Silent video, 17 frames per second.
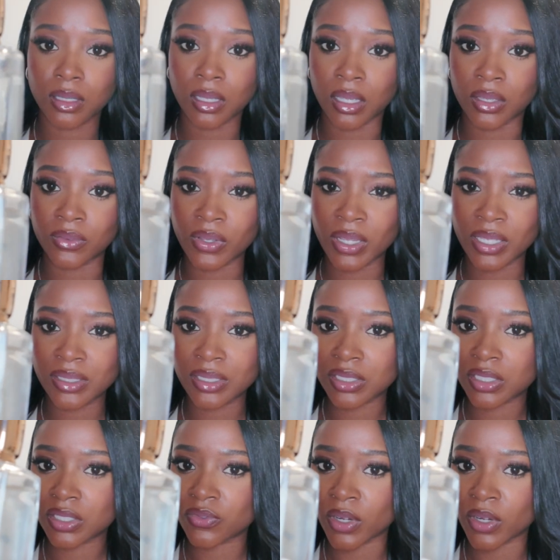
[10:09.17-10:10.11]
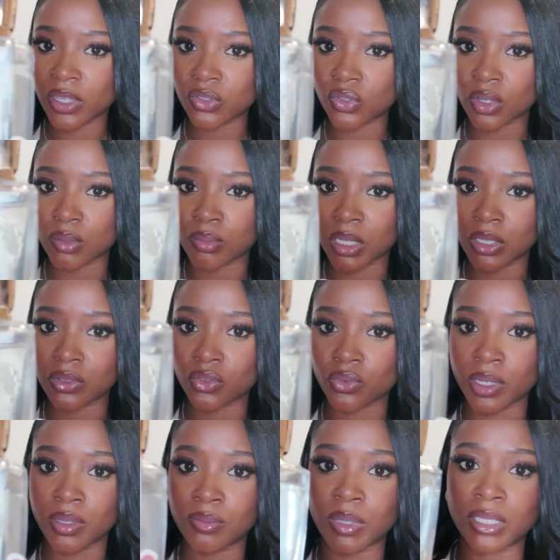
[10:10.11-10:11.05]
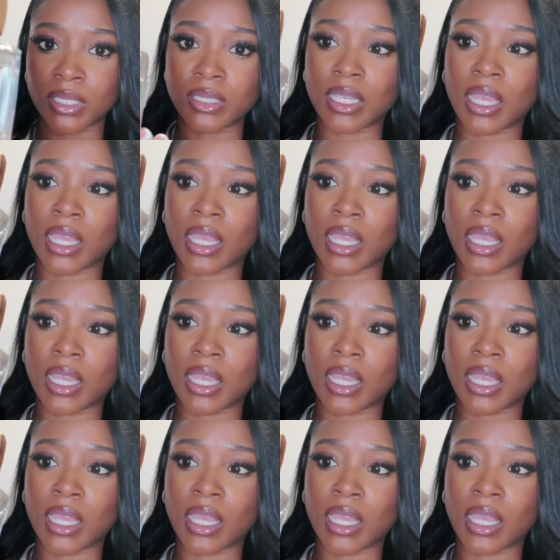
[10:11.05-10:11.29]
I've had this fragrance for about 3 months.